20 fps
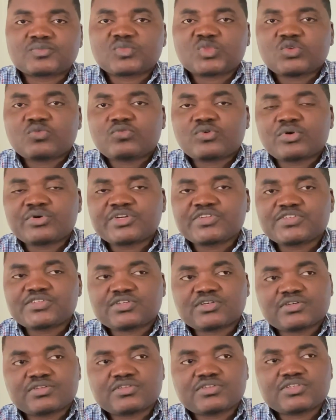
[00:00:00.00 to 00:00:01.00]
For
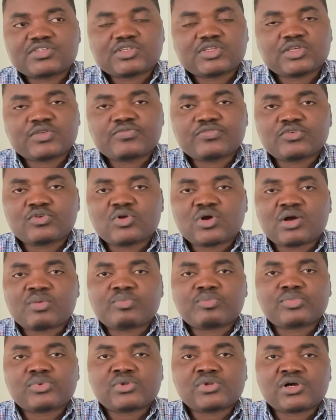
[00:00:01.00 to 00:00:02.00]
instance, if you
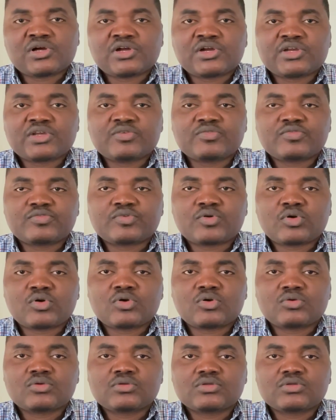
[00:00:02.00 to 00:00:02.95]
apply for